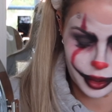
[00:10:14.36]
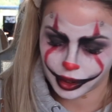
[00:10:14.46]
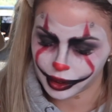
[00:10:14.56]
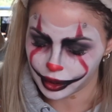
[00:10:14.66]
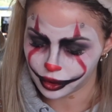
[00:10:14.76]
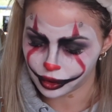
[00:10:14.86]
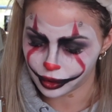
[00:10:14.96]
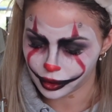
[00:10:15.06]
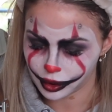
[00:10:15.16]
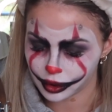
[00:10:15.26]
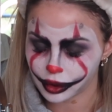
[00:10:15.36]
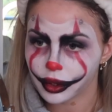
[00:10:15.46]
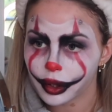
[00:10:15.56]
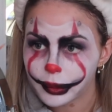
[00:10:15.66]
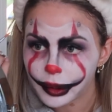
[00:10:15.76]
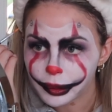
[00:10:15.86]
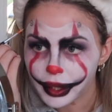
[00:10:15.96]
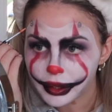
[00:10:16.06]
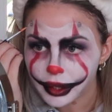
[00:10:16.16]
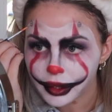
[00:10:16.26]
And then just do a little couple of
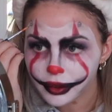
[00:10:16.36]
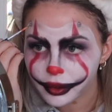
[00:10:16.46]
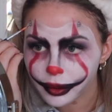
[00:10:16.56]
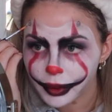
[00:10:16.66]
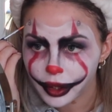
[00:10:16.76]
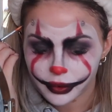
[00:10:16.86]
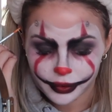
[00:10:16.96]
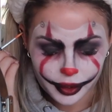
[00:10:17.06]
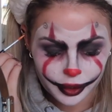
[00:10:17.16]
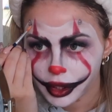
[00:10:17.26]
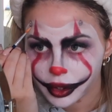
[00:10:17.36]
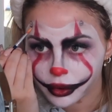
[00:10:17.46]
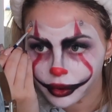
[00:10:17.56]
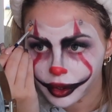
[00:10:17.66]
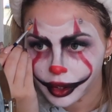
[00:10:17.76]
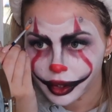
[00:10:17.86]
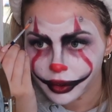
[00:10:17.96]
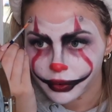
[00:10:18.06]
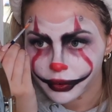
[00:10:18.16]
black lines coming off it, fading underneath.